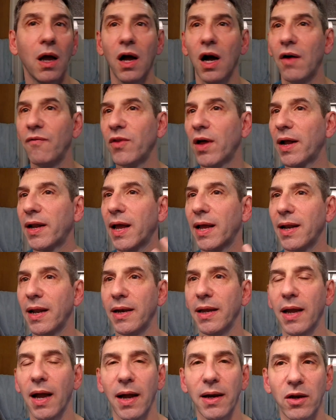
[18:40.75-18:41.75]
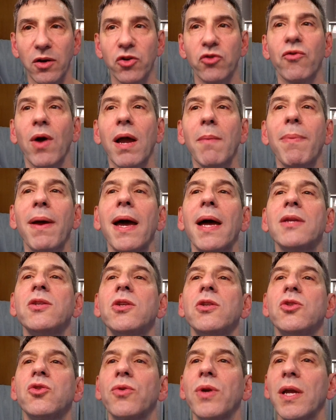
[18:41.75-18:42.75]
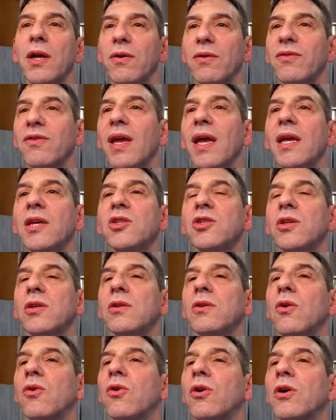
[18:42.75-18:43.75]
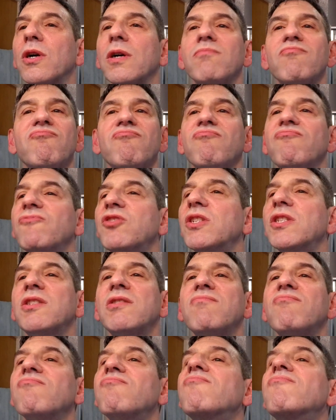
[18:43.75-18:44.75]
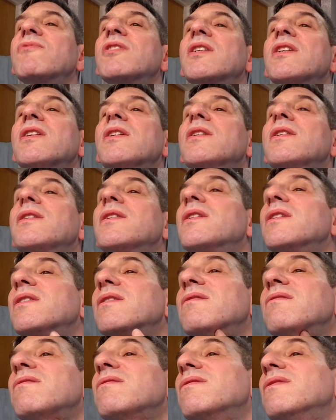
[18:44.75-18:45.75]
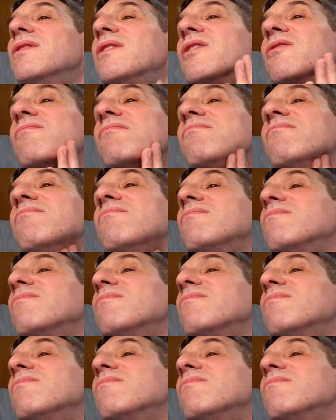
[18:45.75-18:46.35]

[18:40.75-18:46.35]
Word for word: I've not had any kind of dry patches or irritation or just nope.